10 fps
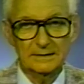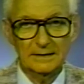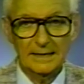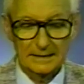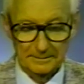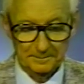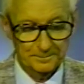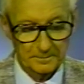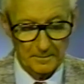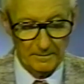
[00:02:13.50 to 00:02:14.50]
item.
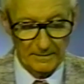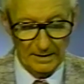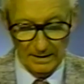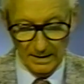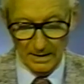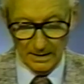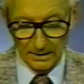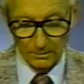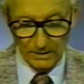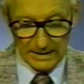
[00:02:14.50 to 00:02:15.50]

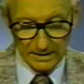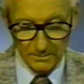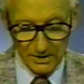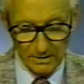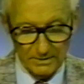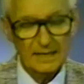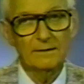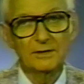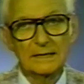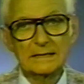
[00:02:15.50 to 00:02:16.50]
The one item you don't
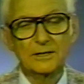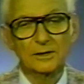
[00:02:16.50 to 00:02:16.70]
have yet is a